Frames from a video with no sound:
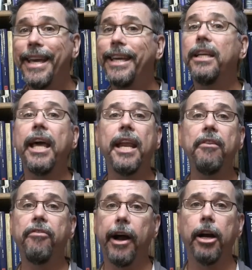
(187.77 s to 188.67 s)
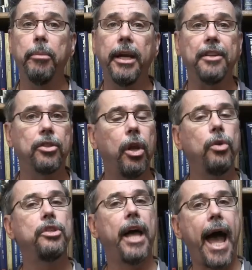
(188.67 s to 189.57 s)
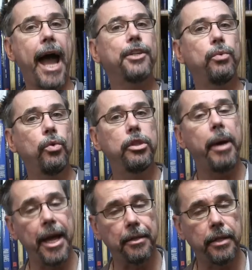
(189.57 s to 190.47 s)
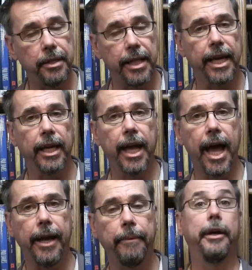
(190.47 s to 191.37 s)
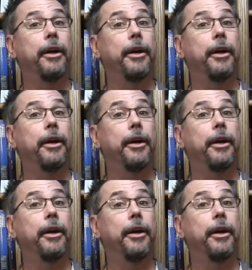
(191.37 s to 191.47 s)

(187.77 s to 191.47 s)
in an environment as close to actual space as they can get.